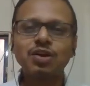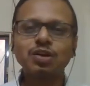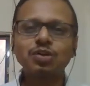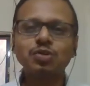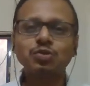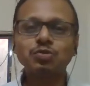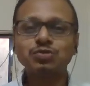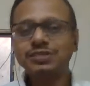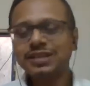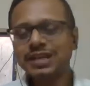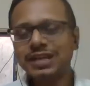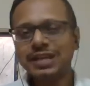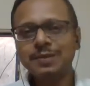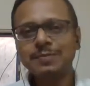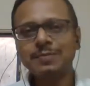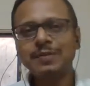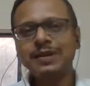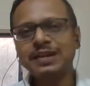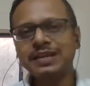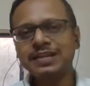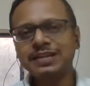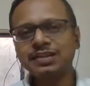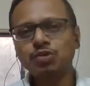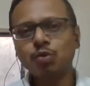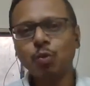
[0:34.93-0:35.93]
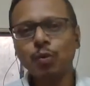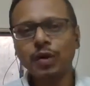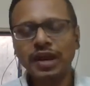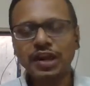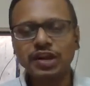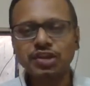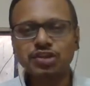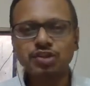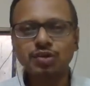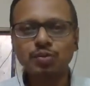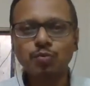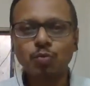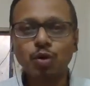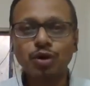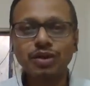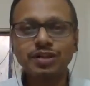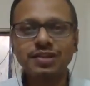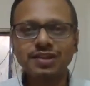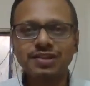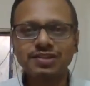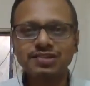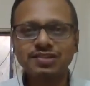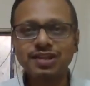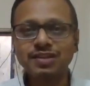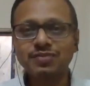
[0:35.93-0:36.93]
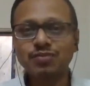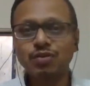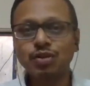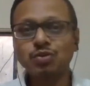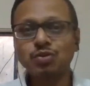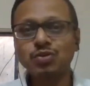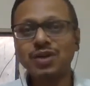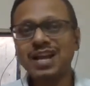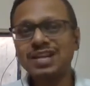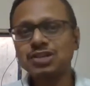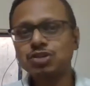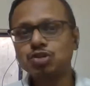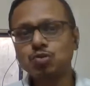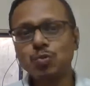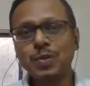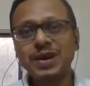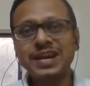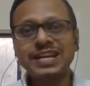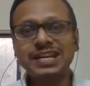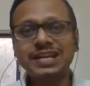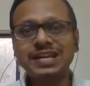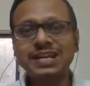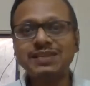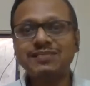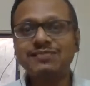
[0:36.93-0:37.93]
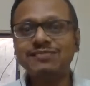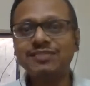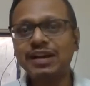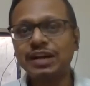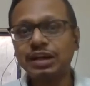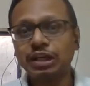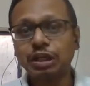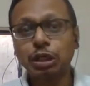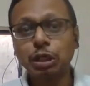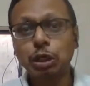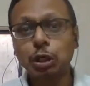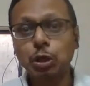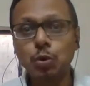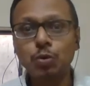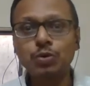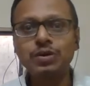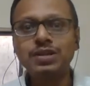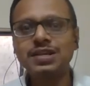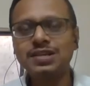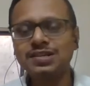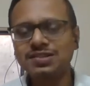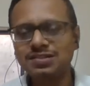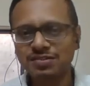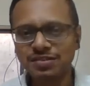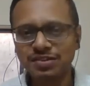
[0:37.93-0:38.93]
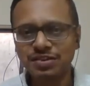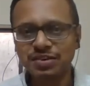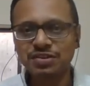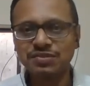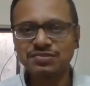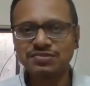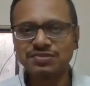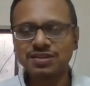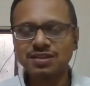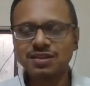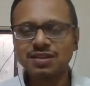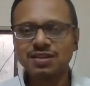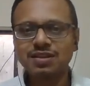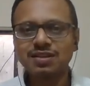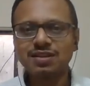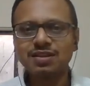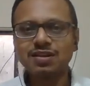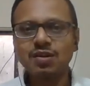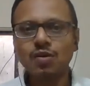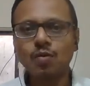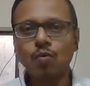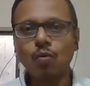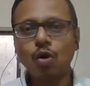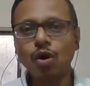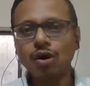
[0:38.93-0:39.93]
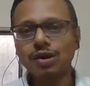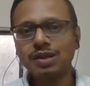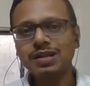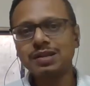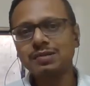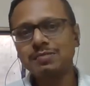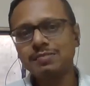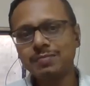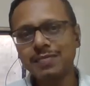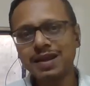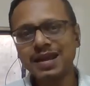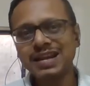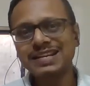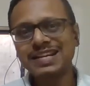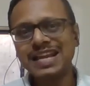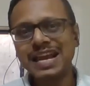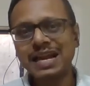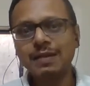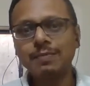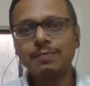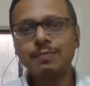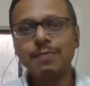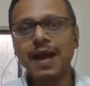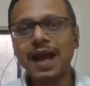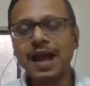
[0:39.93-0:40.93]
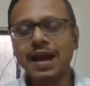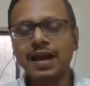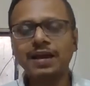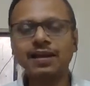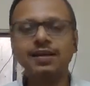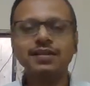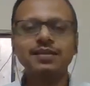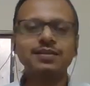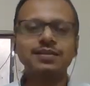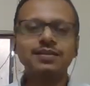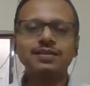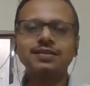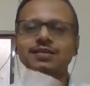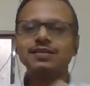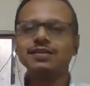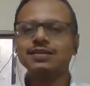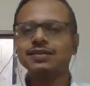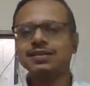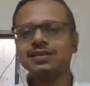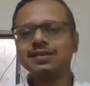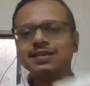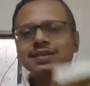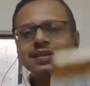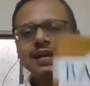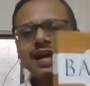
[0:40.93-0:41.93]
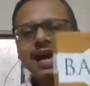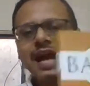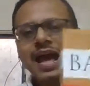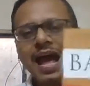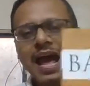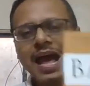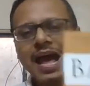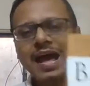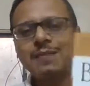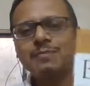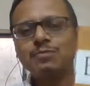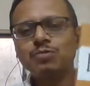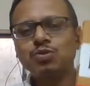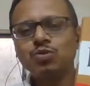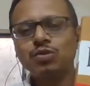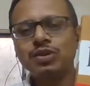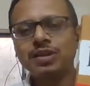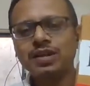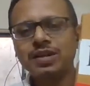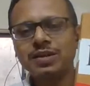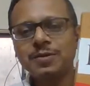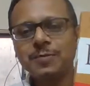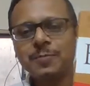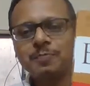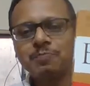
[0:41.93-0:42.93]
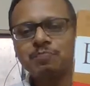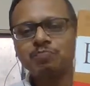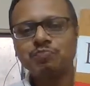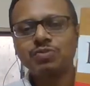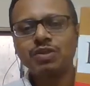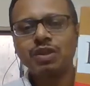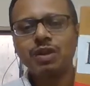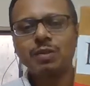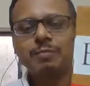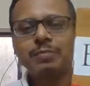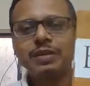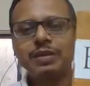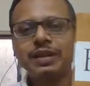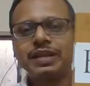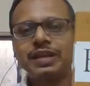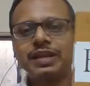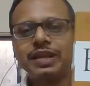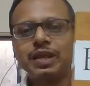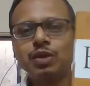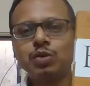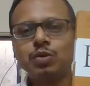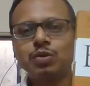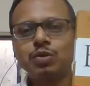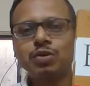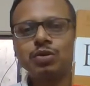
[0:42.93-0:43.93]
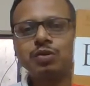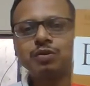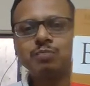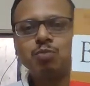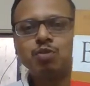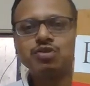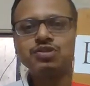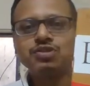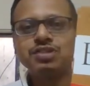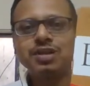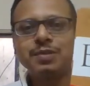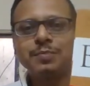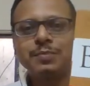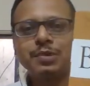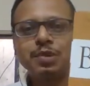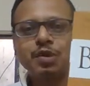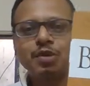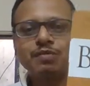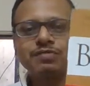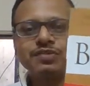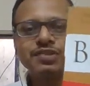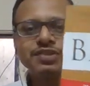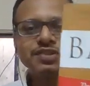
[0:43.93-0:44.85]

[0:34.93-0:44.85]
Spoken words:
to celebrate his occasion, what he has done for the last 25 glorious years, what he made that bank, I am today bringing you the book summary of